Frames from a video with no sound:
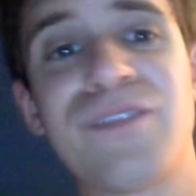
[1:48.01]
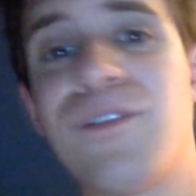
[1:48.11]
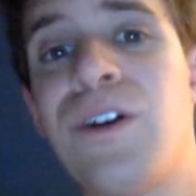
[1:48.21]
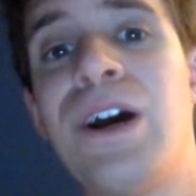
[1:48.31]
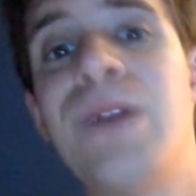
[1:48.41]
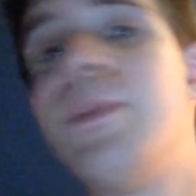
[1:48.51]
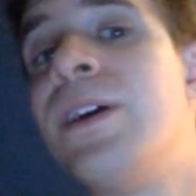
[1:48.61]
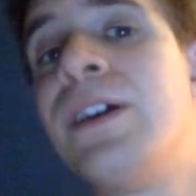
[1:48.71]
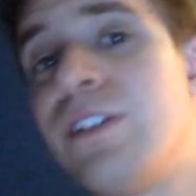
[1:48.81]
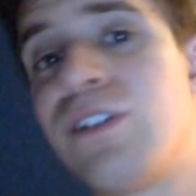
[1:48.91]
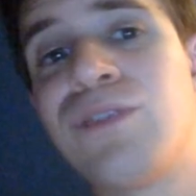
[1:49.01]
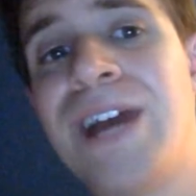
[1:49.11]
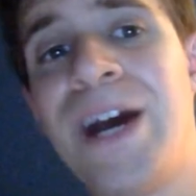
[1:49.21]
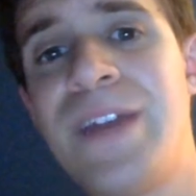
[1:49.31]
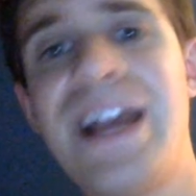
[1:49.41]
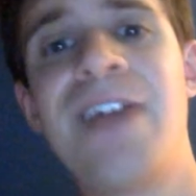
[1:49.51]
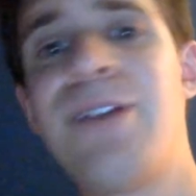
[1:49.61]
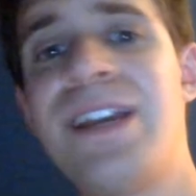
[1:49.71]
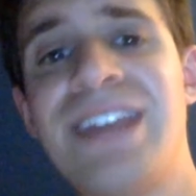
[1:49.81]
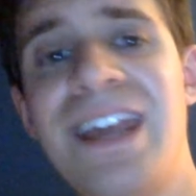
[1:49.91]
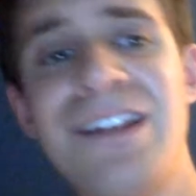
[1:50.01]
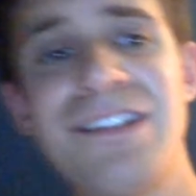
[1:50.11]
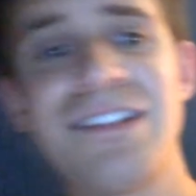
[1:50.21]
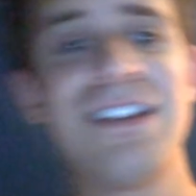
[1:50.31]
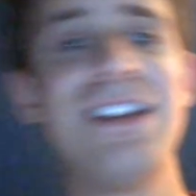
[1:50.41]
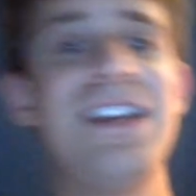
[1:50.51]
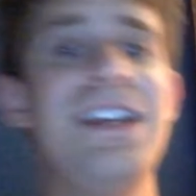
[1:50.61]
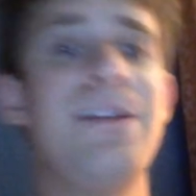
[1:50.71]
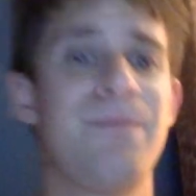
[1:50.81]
from the crowd there in Kansas City.